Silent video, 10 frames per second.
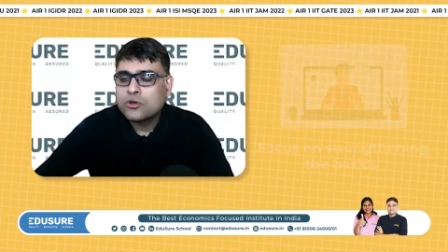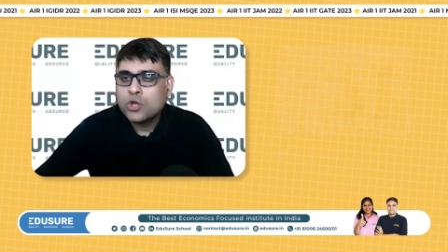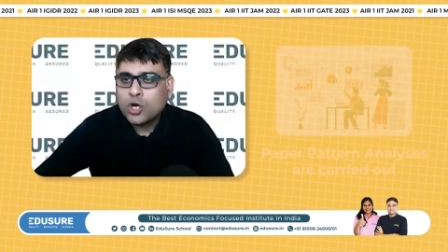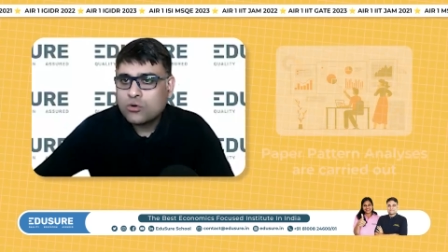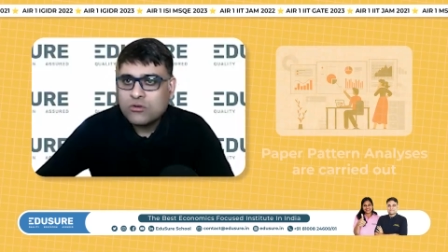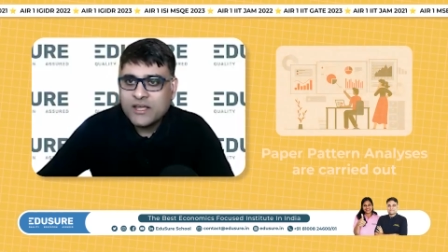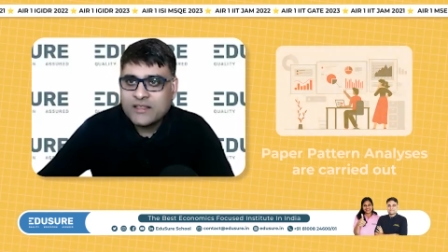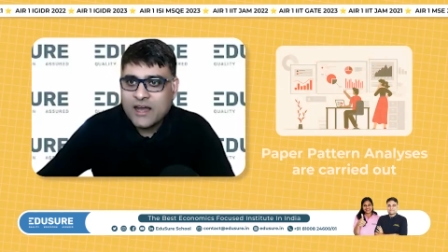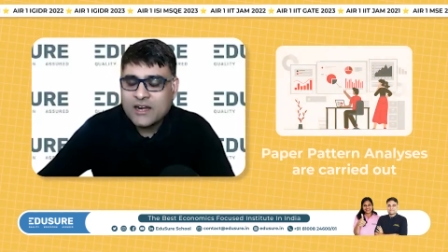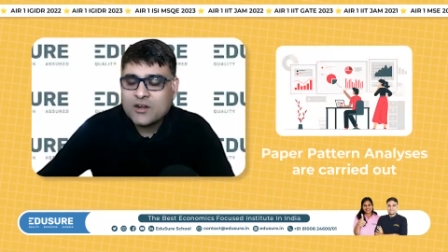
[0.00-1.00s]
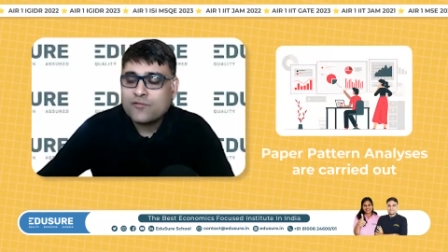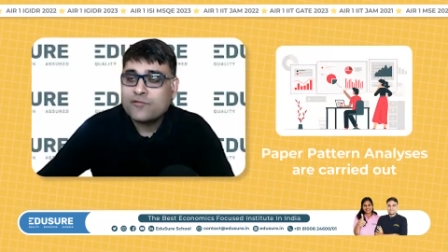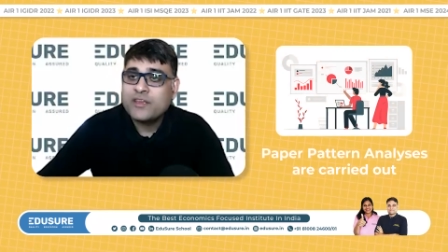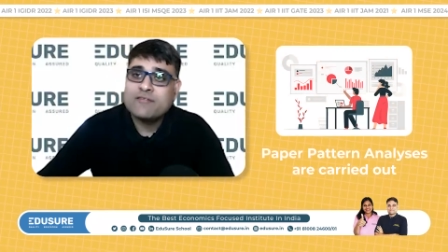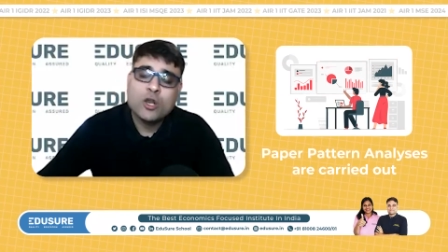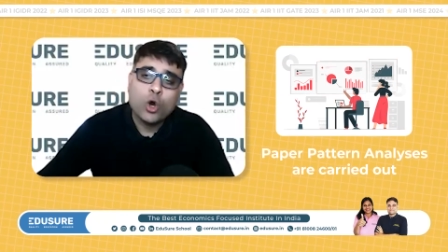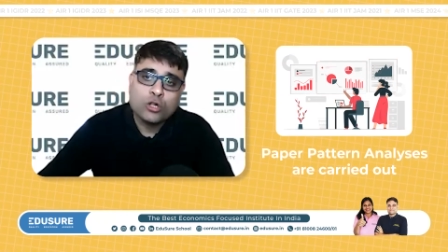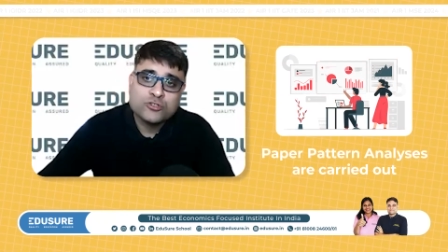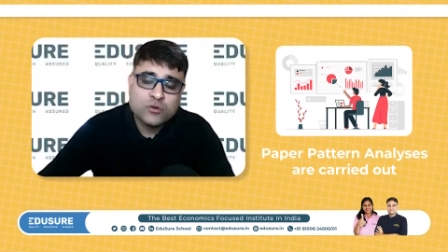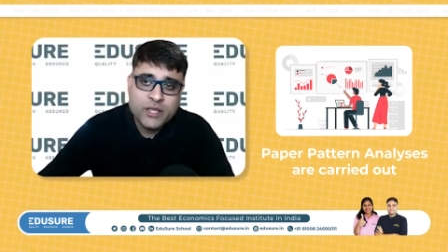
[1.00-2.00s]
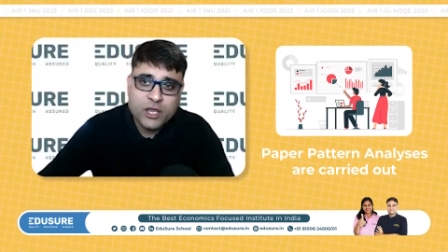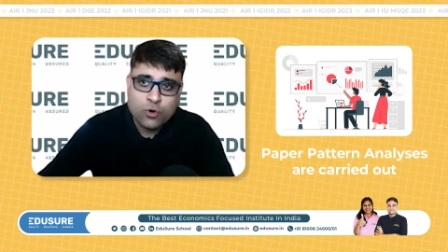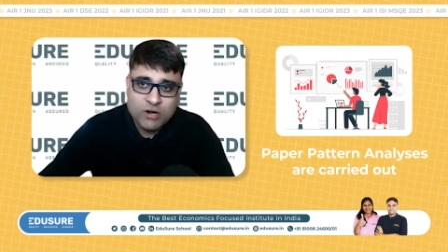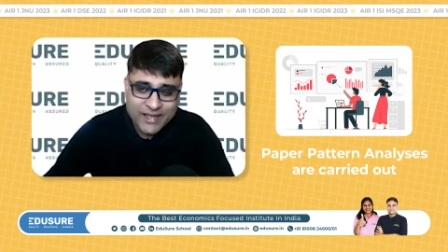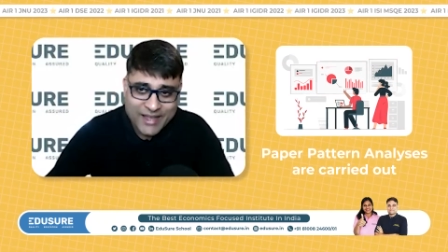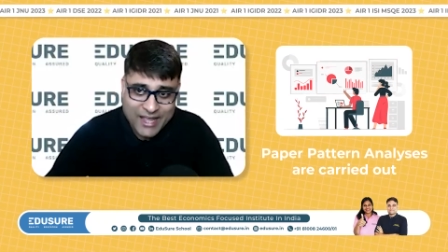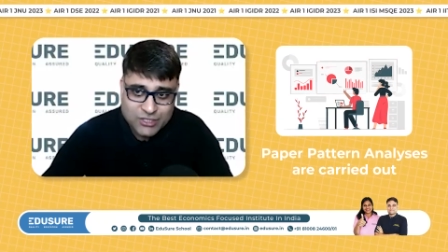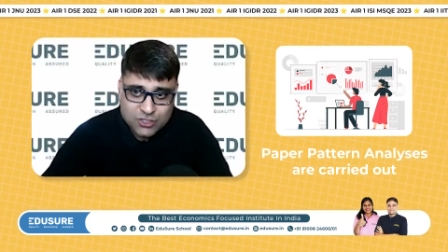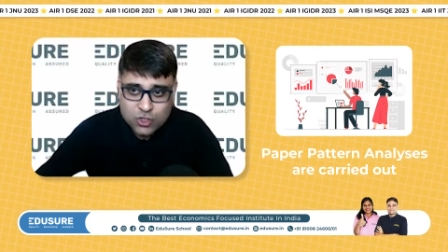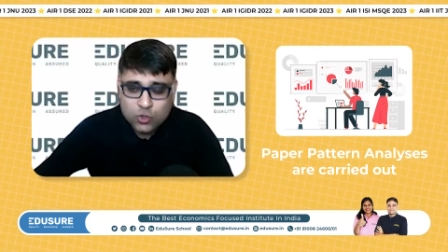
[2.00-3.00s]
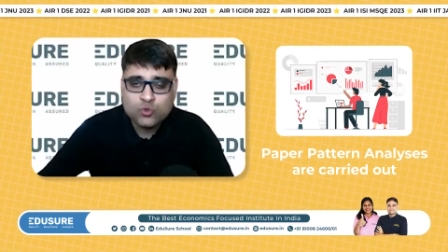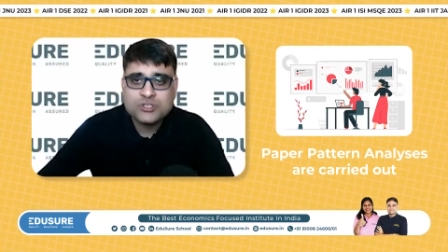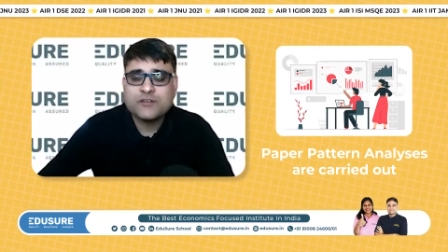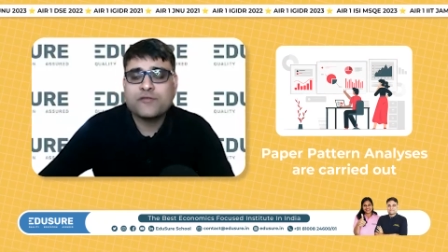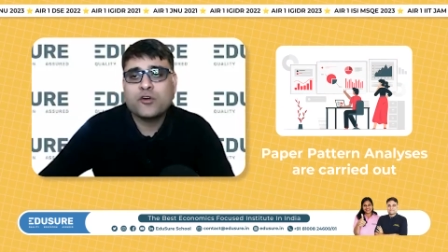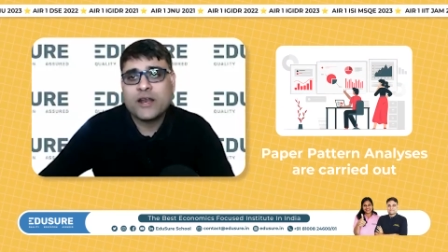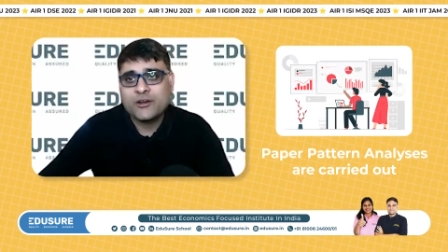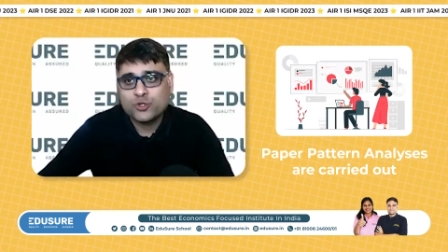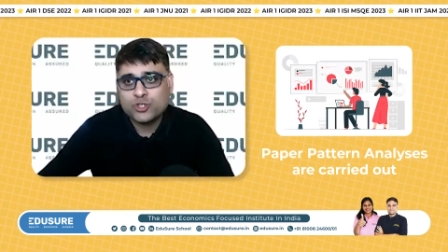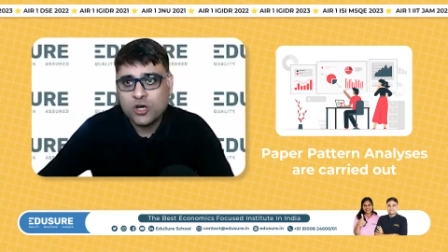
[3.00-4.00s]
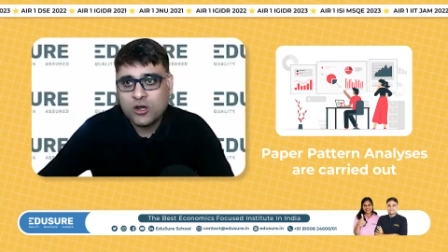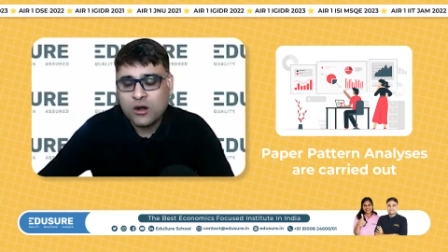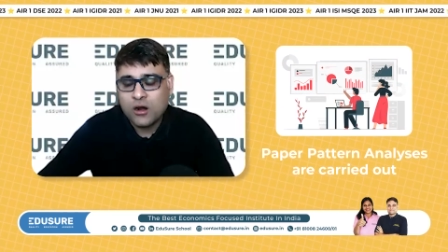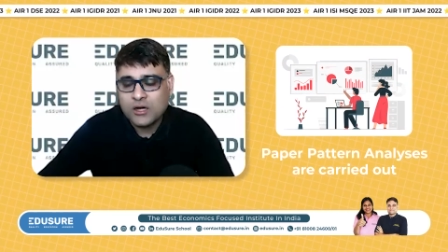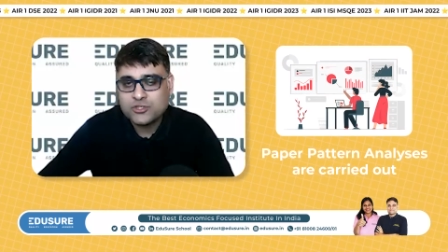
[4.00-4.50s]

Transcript: Not only that, we will also be holding exclusive for EduSure uh,